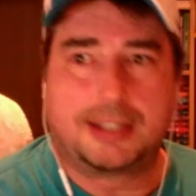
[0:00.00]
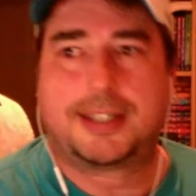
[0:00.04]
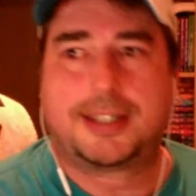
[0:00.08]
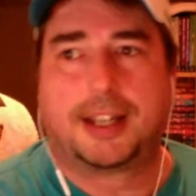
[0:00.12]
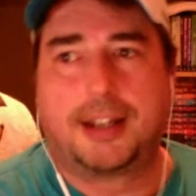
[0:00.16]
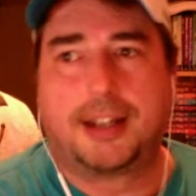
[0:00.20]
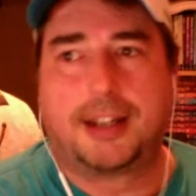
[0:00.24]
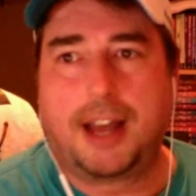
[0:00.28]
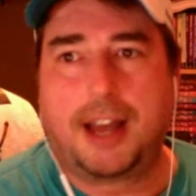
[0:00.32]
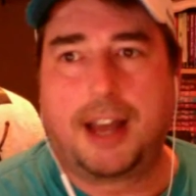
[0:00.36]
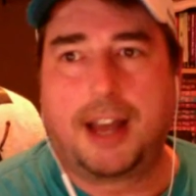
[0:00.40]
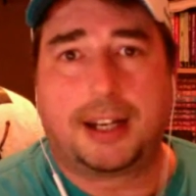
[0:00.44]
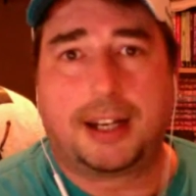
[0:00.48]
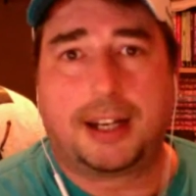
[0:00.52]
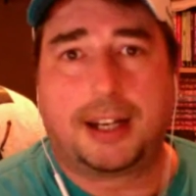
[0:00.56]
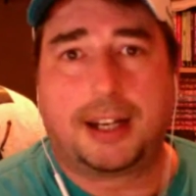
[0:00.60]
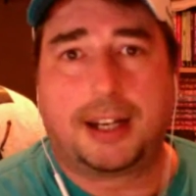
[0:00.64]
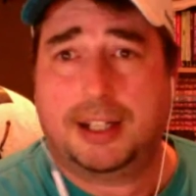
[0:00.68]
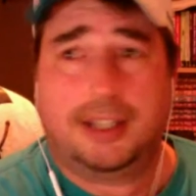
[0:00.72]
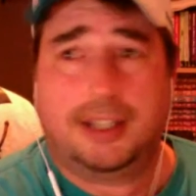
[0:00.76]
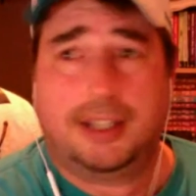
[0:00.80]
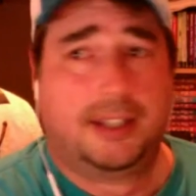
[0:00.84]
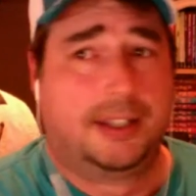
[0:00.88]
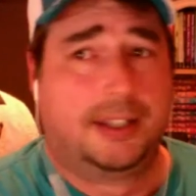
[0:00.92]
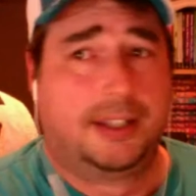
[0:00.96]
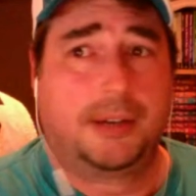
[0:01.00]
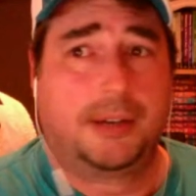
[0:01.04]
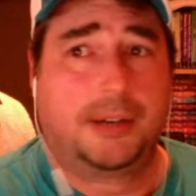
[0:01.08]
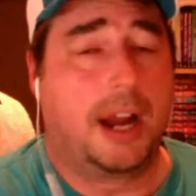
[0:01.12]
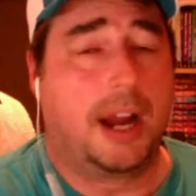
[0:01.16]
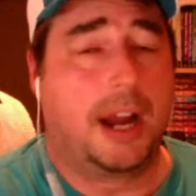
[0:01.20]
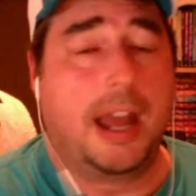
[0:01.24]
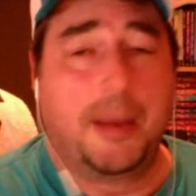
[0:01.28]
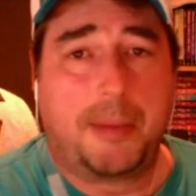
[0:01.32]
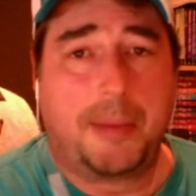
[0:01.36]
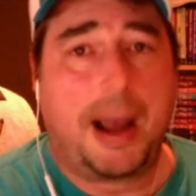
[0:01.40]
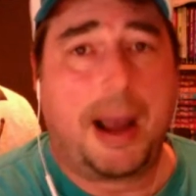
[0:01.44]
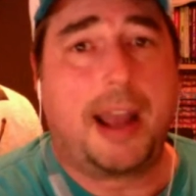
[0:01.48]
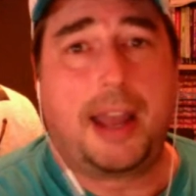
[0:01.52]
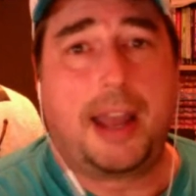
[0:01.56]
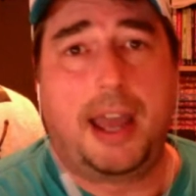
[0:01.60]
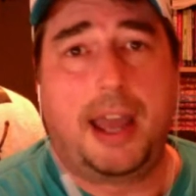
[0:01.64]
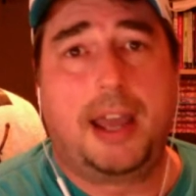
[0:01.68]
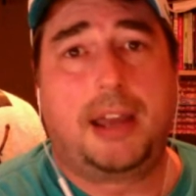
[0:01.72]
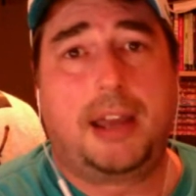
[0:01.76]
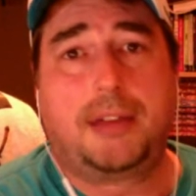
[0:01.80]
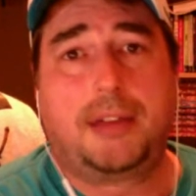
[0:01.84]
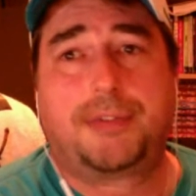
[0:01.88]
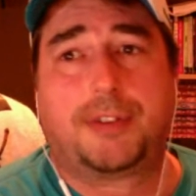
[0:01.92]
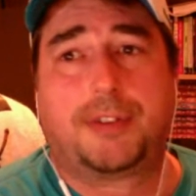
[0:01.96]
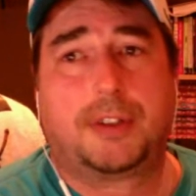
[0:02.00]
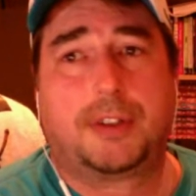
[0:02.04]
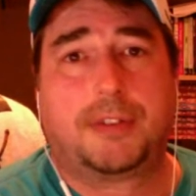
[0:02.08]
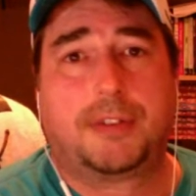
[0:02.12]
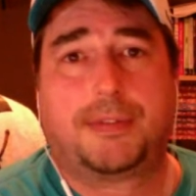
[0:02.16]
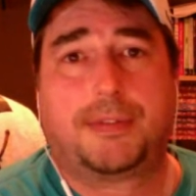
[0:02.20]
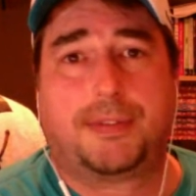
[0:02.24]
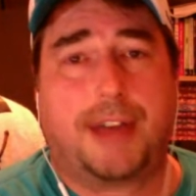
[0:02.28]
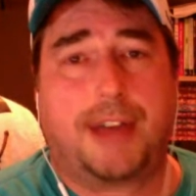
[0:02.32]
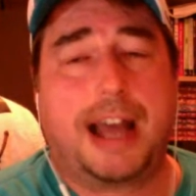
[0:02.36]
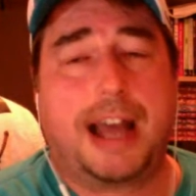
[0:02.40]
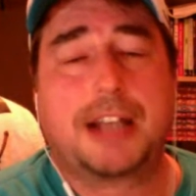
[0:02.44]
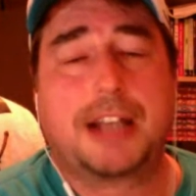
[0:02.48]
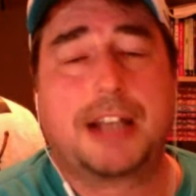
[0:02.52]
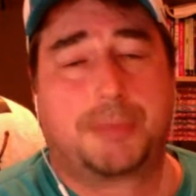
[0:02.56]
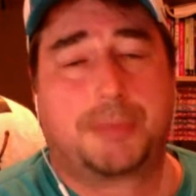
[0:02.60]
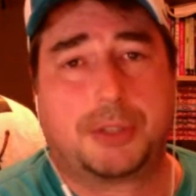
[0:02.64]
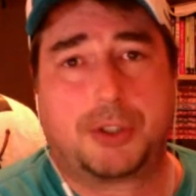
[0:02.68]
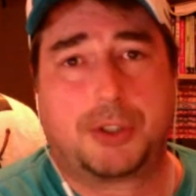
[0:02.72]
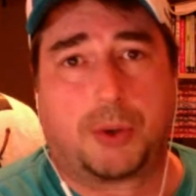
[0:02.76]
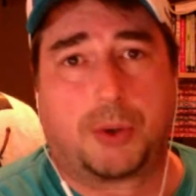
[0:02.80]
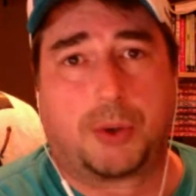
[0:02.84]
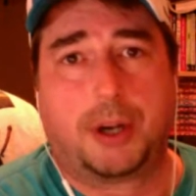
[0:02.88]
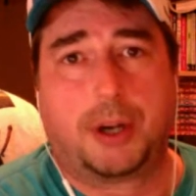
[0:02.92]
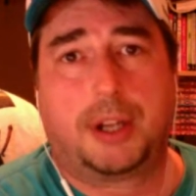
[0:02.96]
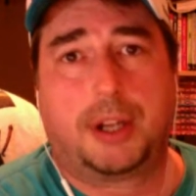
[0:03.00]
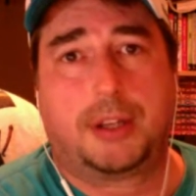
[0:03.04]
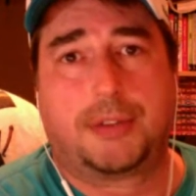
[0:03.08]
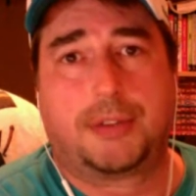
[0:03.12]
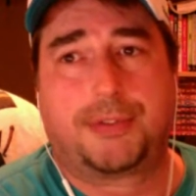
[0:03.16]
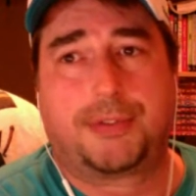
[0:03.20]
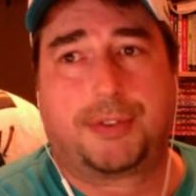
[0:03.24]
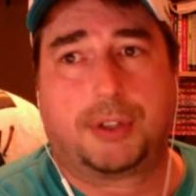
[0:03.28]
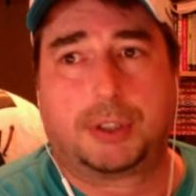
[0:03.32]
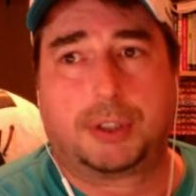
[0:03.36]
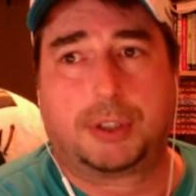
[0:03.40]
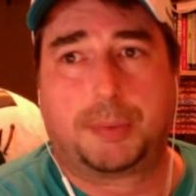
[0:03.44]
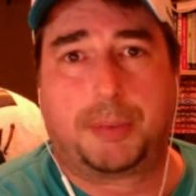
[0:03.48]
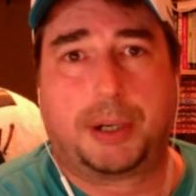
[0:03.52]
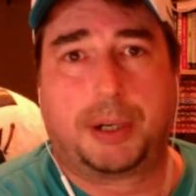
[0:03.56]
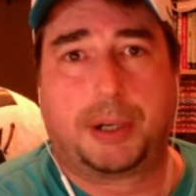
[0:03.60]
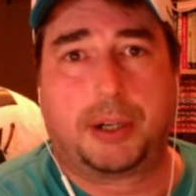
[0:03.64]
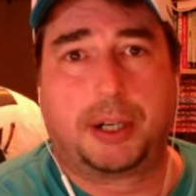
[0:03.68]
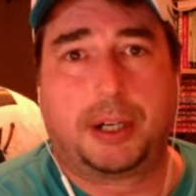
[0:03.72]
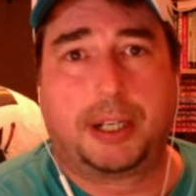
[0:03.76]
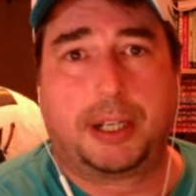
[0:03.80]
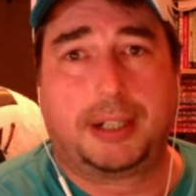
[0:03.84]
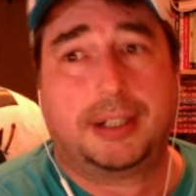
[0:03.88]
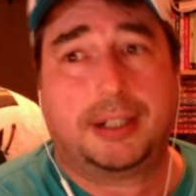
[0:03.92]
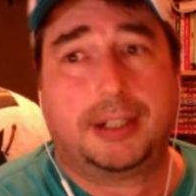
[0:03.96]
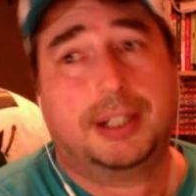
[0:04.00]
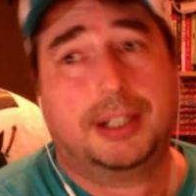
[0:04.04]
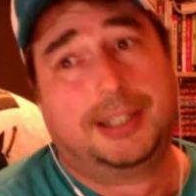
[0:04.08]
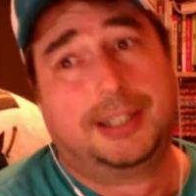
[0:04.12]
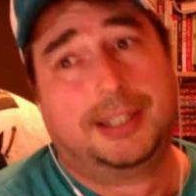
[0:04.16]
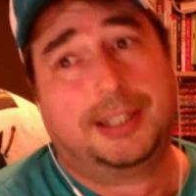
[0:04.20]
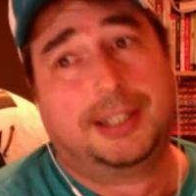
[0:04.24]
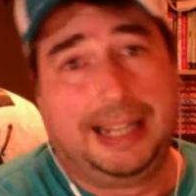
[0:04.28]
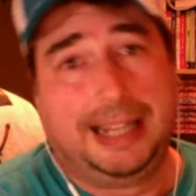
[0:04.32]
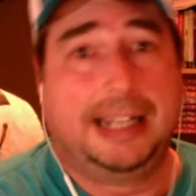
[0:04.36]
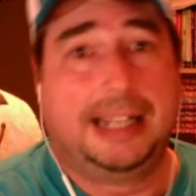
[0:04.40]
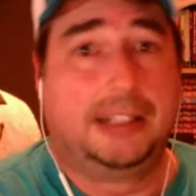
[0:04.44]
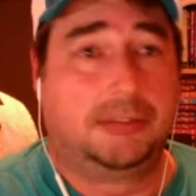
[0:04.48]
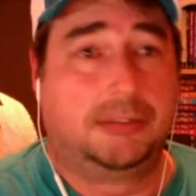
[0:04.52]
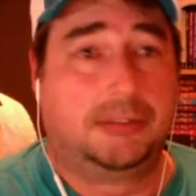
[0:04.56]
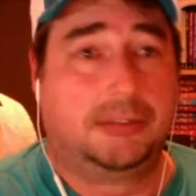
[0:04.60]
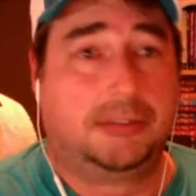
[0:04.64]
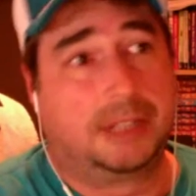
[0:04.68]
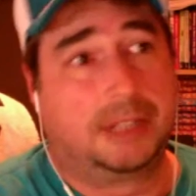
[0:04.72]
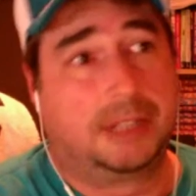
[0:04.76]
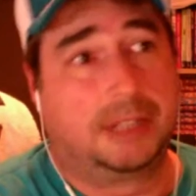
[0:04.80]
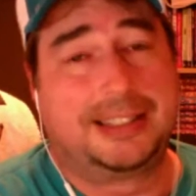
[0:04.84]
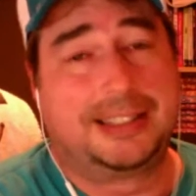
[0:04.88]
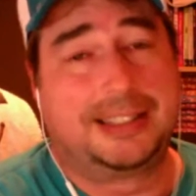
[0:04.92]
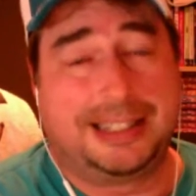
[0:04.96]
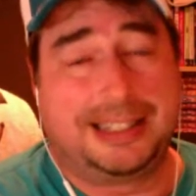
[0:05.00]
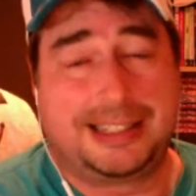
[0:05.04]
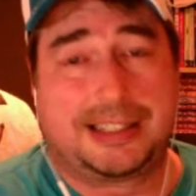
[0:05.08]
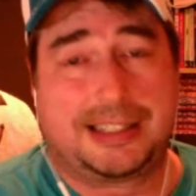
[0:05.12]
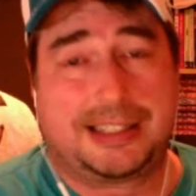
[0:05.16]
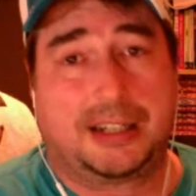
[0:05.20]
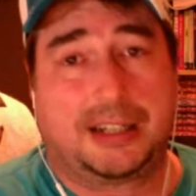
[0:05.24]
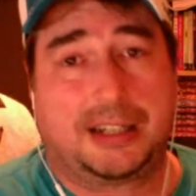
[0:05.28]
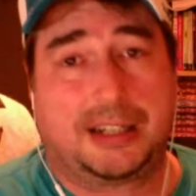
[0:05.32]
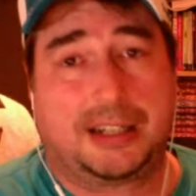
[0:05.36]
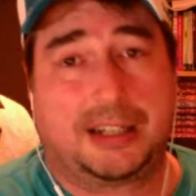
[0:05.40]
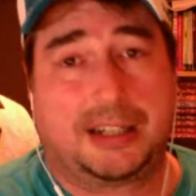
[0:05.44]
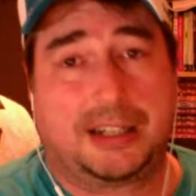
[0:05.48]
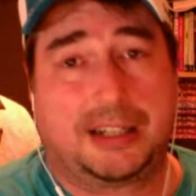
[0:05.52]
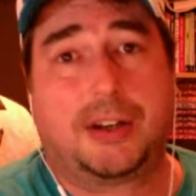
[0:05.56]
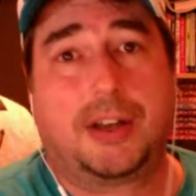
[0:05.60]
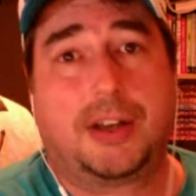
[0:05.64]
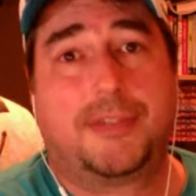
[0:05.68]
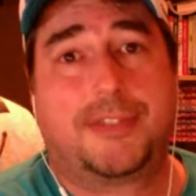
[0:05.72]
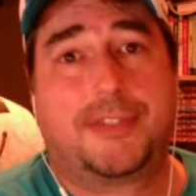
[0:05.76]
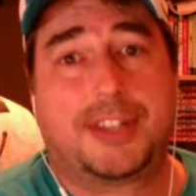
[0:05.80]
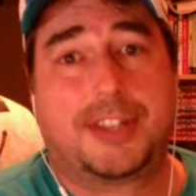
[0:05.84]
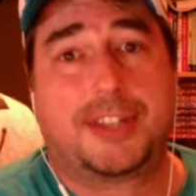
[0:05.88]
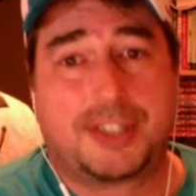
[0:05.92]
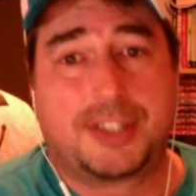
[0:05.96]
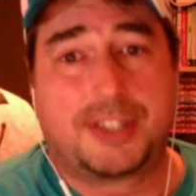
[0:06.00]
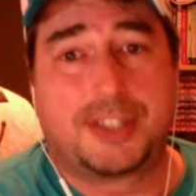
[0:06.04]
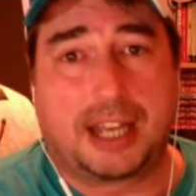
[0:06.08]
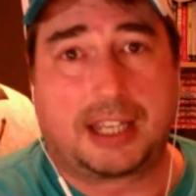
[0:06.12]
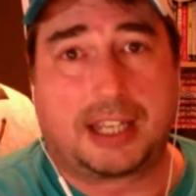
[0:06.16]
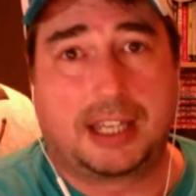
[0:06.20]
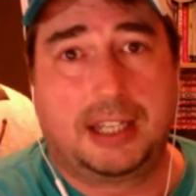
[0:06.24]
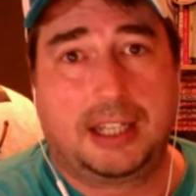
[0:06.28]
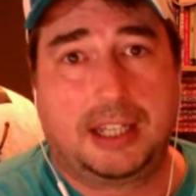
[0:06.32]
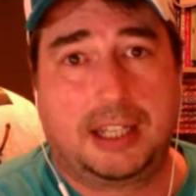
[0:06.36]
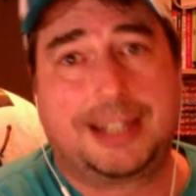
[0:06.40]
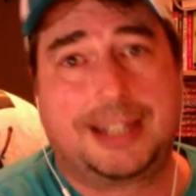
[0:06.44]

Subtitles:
Tonight, they were MIA for the vast majority of the first period and a decent amount of the second.